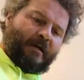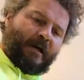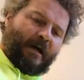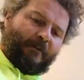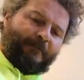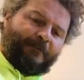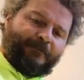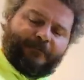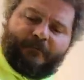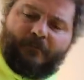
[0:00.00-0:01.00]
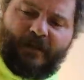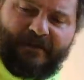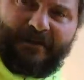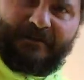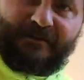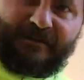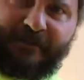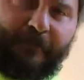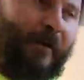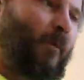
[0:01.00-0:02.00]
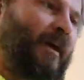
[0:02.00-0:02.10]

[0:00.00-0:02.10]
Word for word: Um, and then some of my